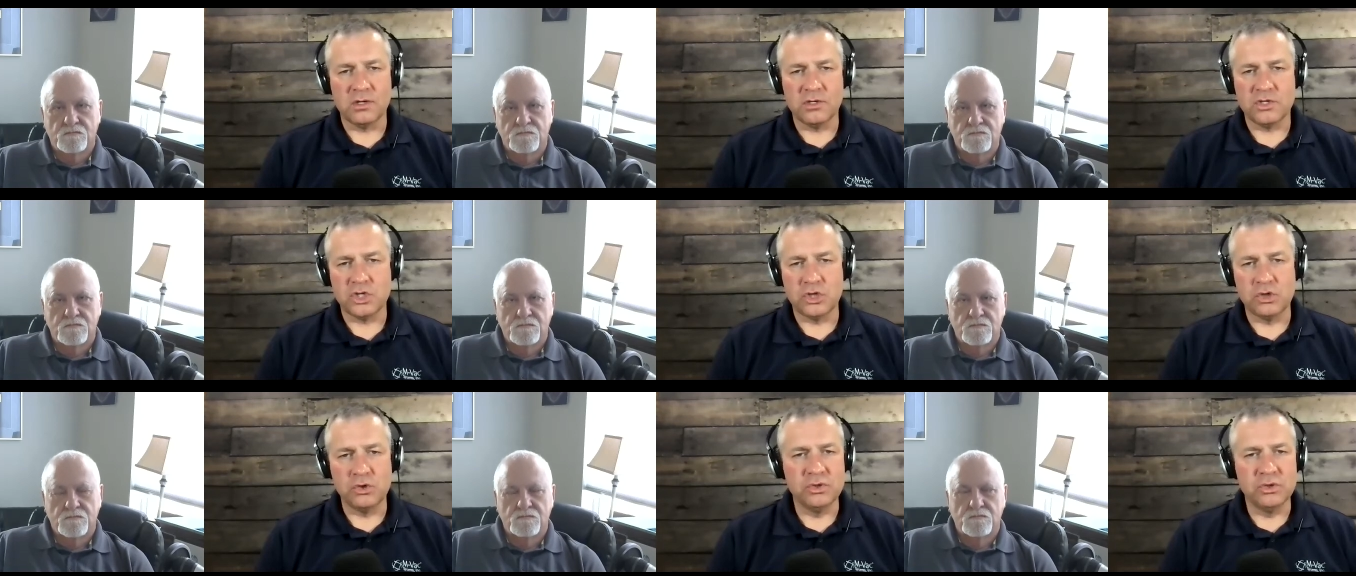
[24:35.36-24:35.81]

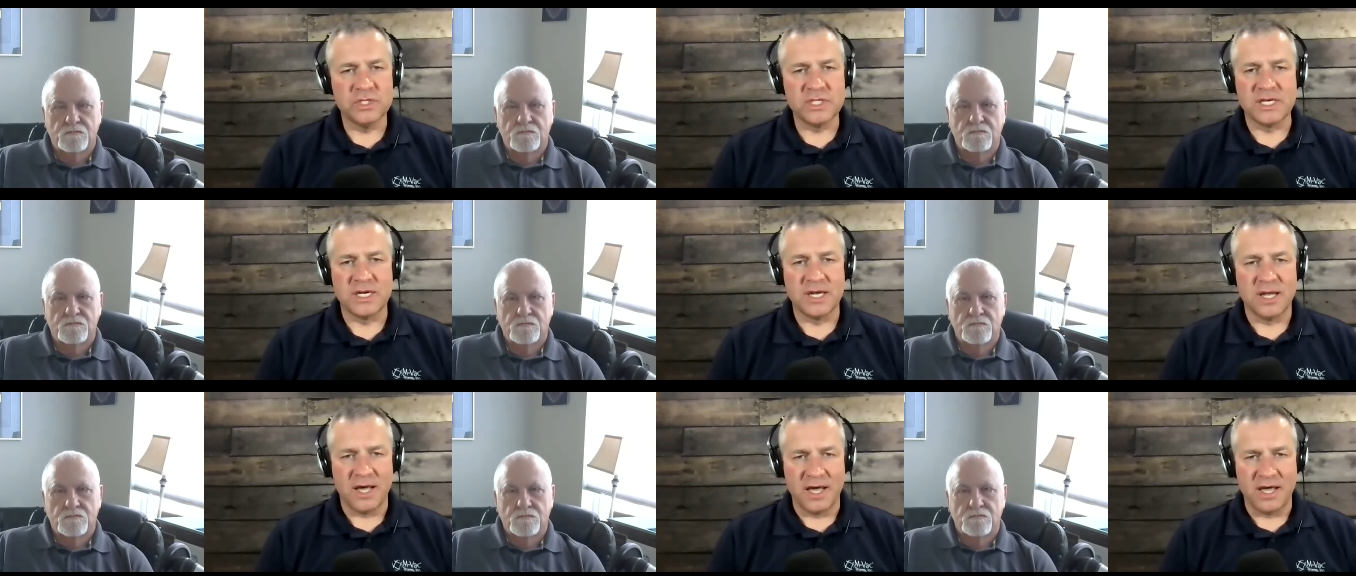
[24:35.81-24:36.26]
Speaker 1: choose in
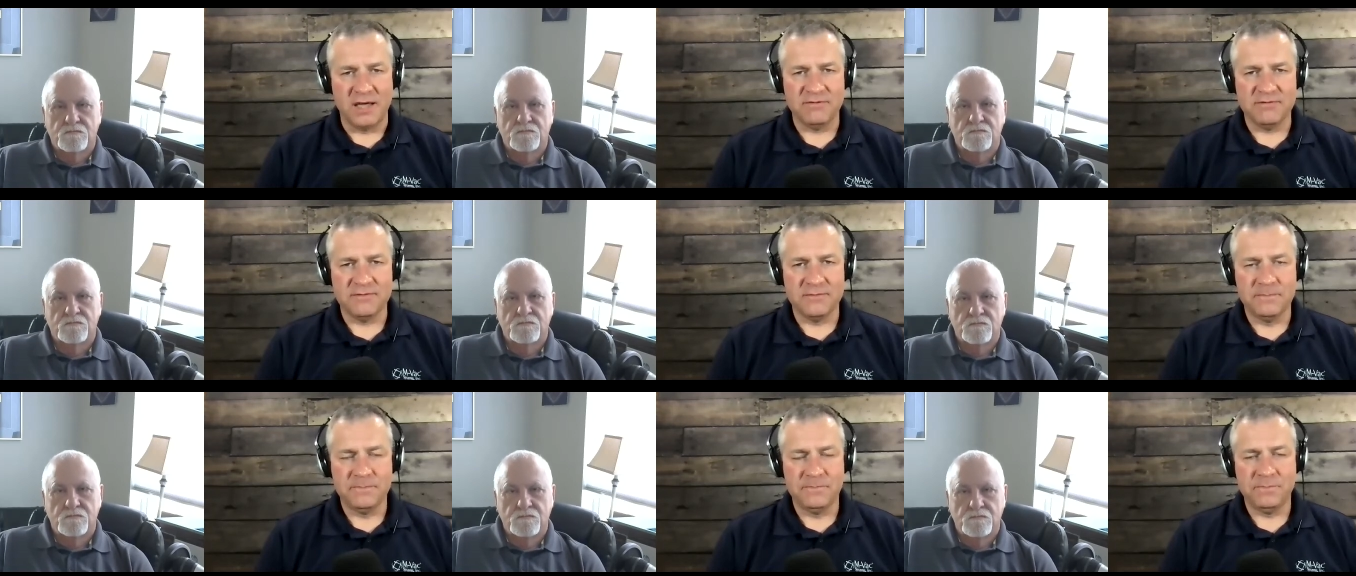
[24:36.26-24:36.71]

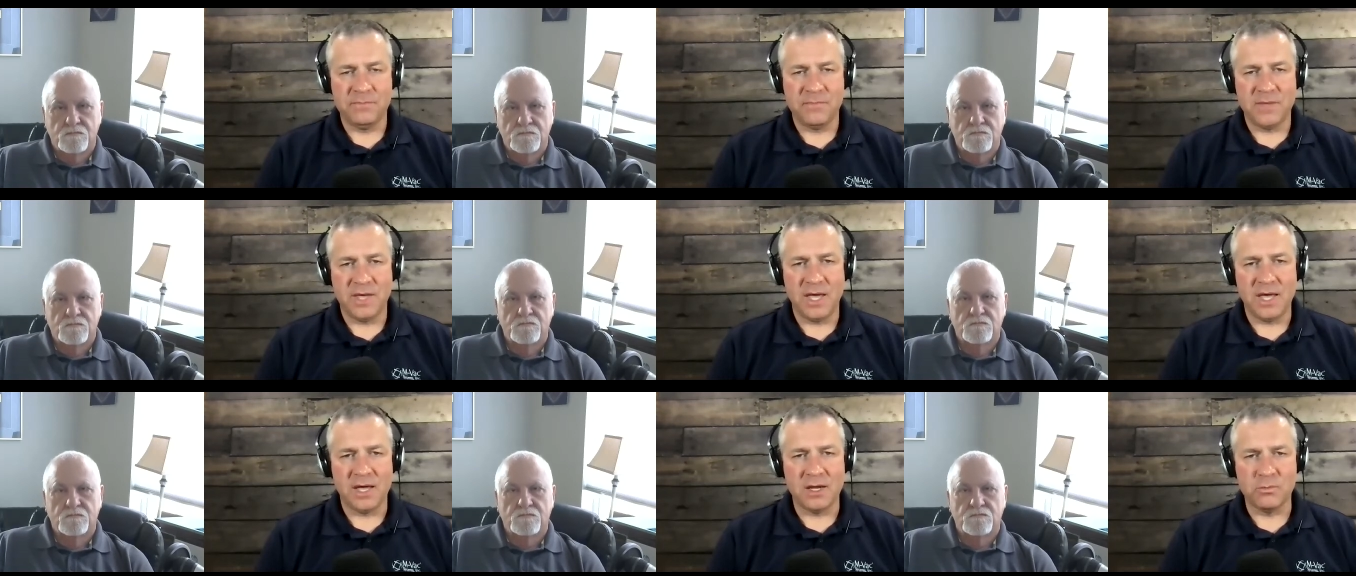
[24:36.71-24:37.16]
life,
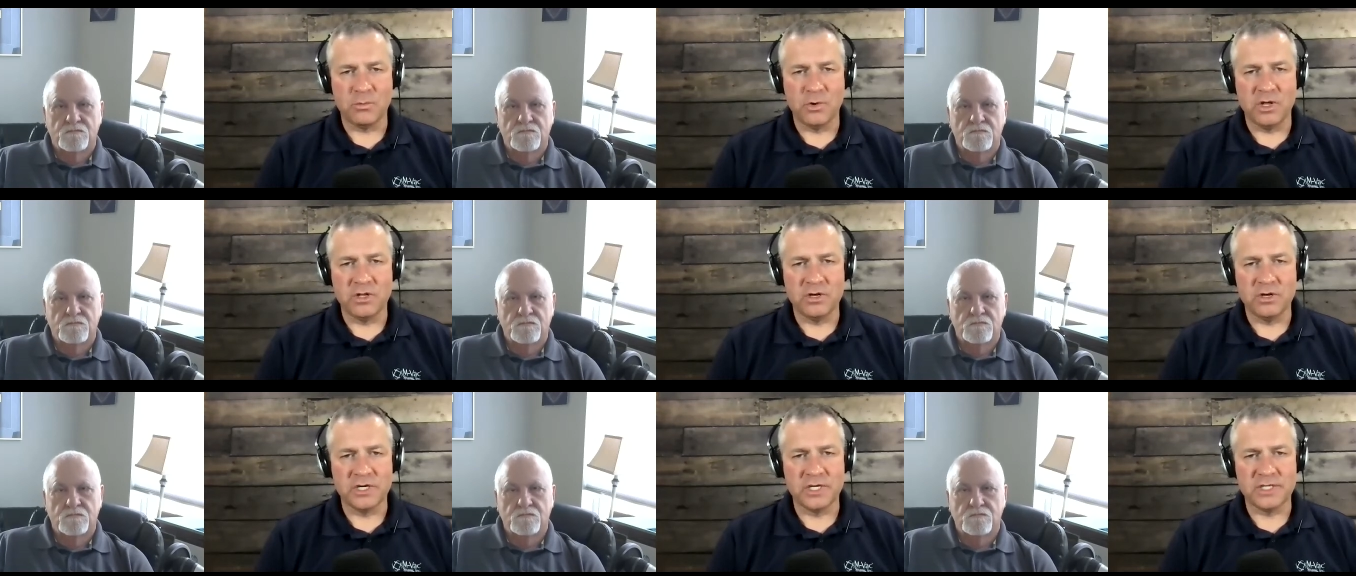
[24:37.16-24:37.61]
And
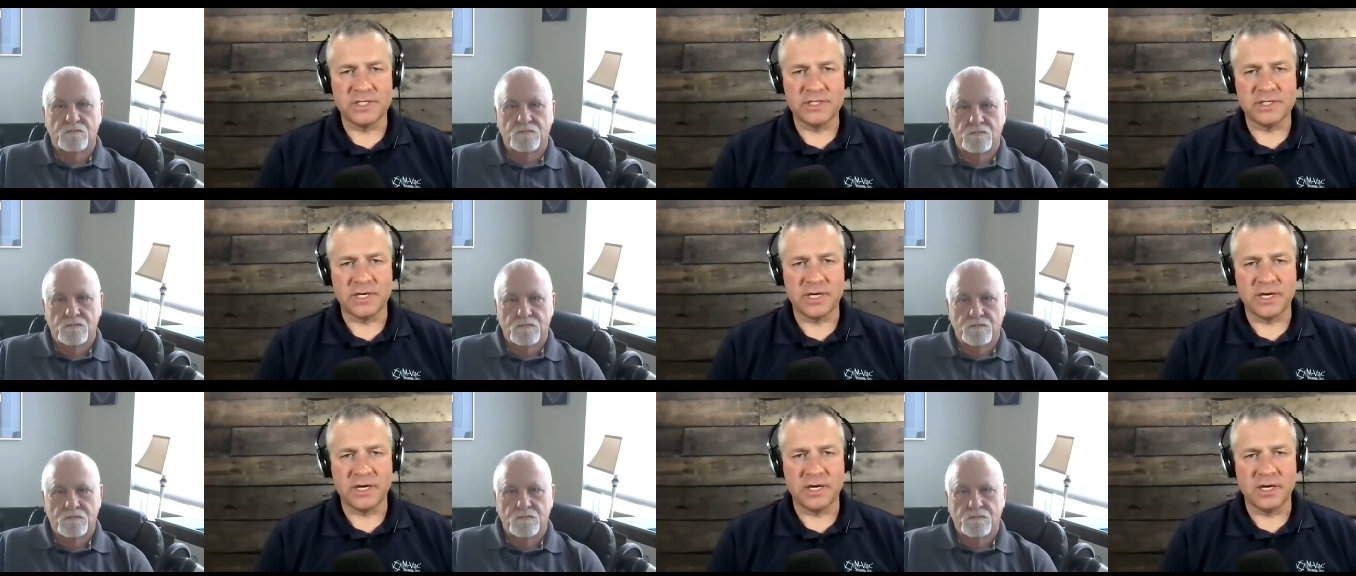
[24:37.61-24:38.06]
whether it's
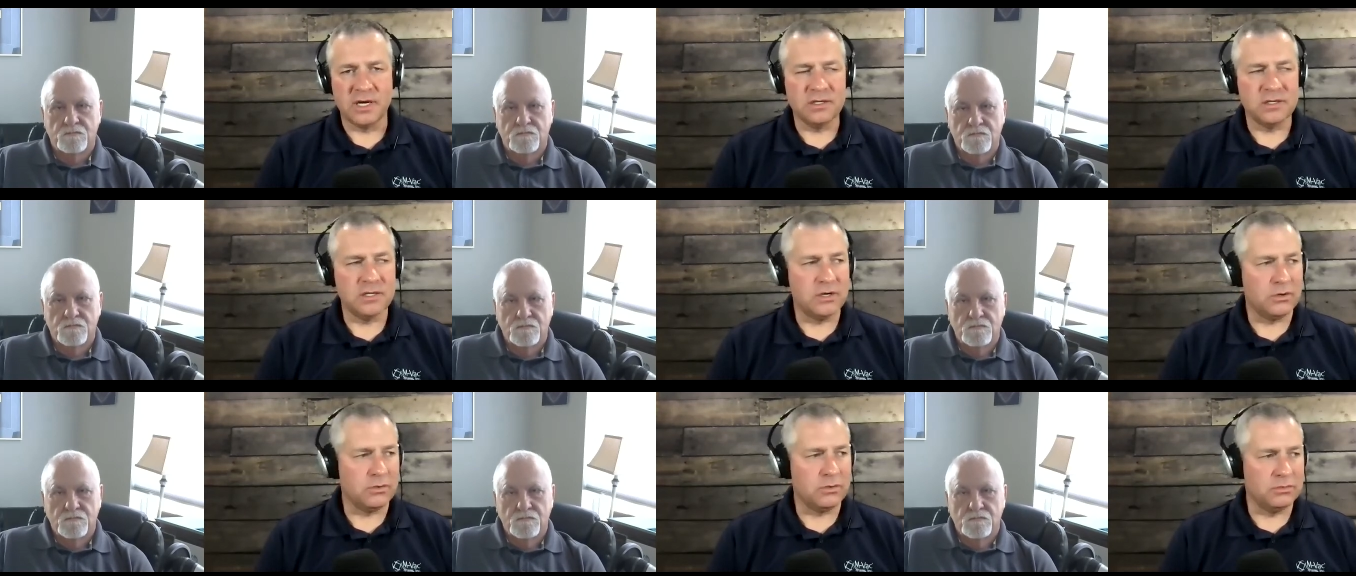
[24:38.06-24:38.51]
uh,
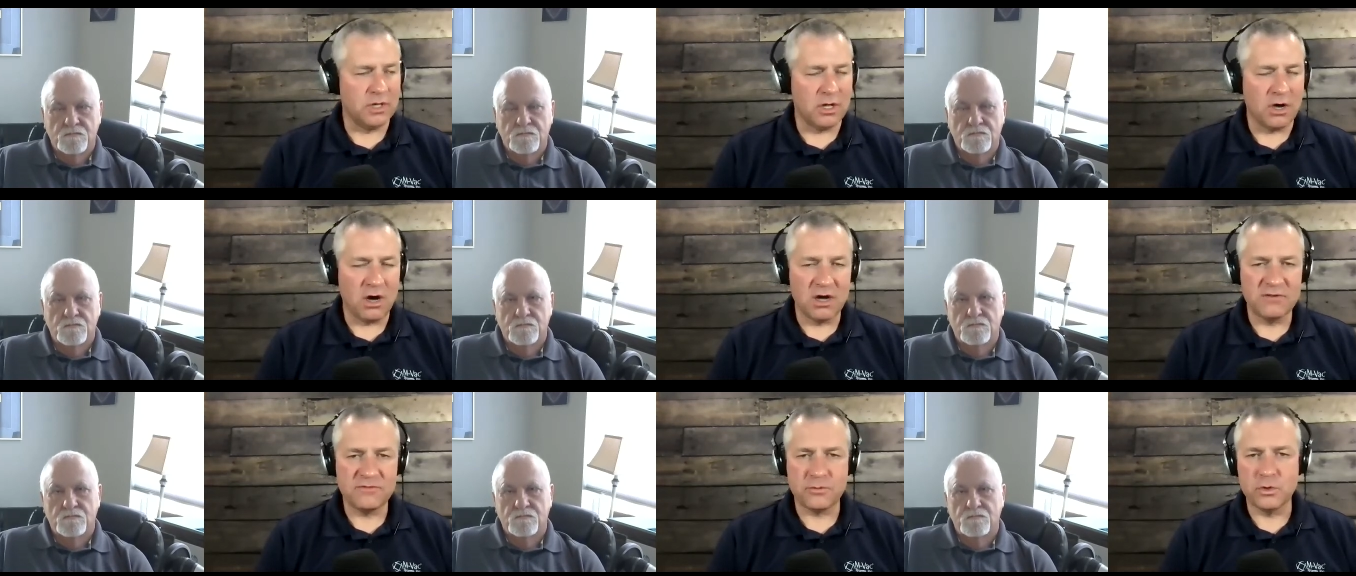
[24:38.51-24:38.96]
you know,
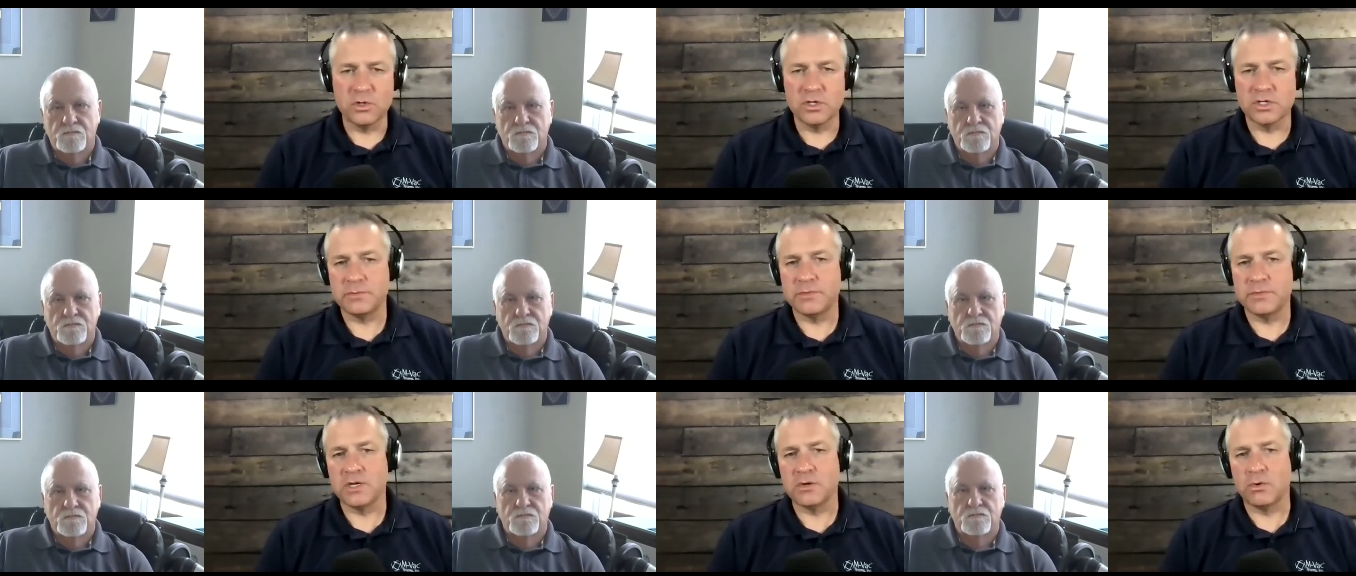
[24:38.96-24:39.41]
law
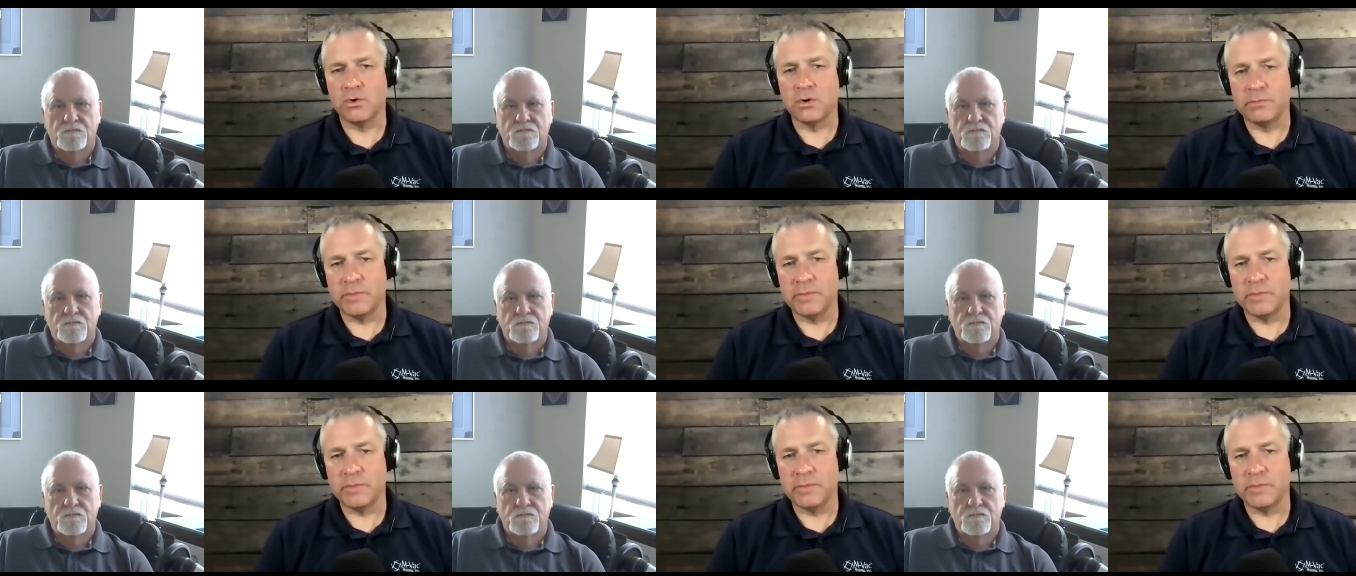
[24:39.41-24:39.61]
enforcement or